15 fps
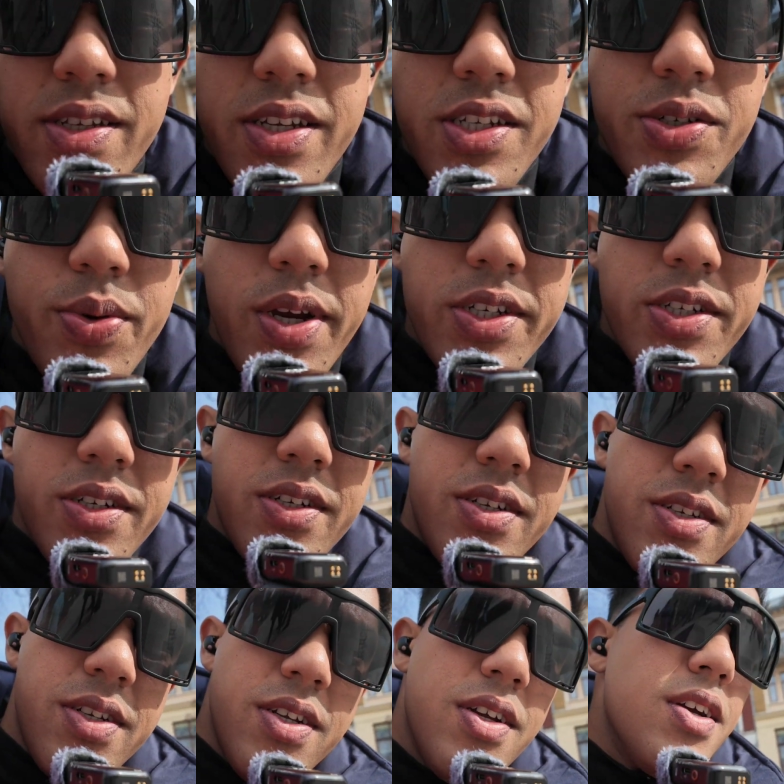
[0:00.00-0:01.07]
of the situation.
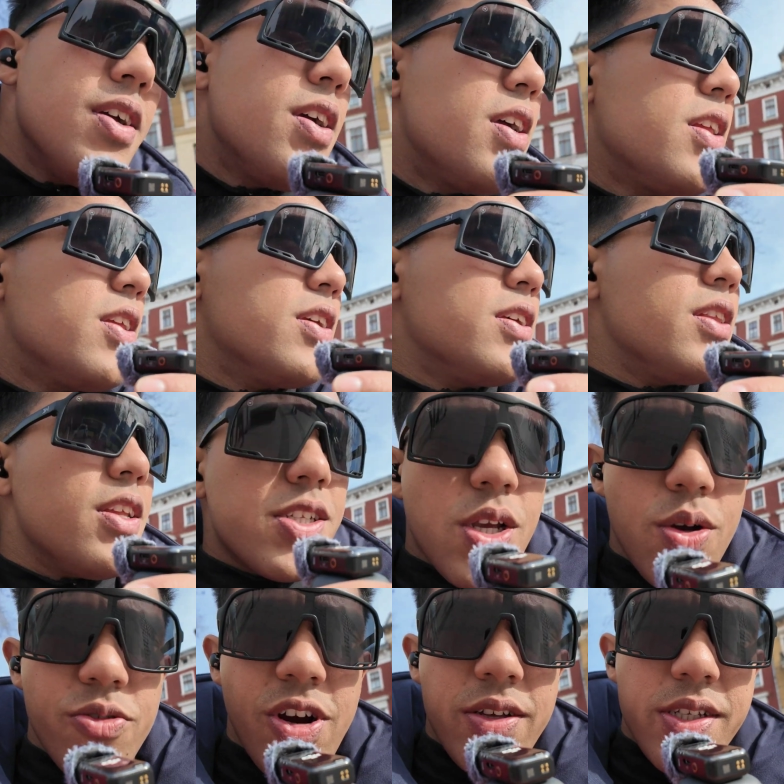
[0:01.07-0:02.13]
Let's
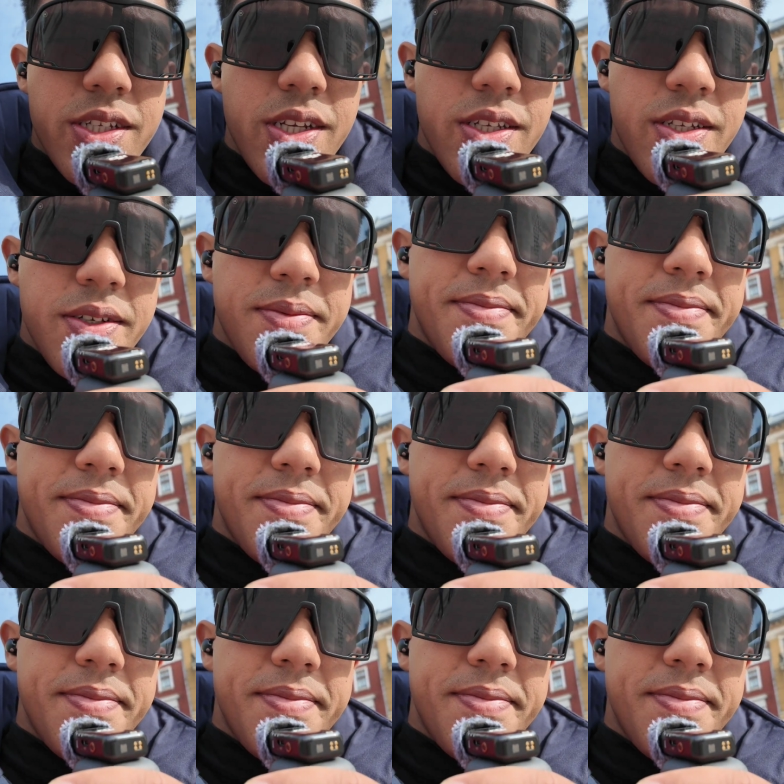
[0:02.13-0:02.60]
go around the city.